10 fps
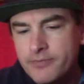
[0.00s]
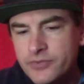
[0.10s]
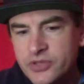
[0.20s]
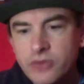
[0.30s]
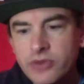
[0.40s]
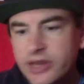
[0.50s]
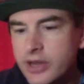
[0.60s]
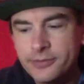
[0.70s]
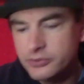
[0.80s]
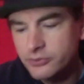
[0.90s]
Still really
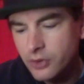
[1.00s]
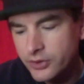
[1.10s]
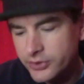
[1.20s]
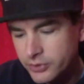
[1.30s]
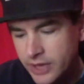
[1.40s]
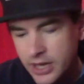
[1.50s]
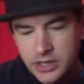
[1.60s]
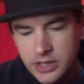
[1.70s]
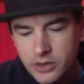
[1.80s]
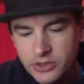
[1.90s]
comfortable to ride in all
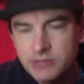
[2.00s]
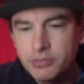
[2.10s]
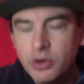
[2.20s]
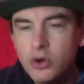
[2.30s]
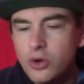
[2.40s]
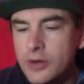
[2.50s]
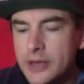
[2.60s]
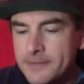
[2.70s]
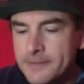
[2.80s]
day. Nice support.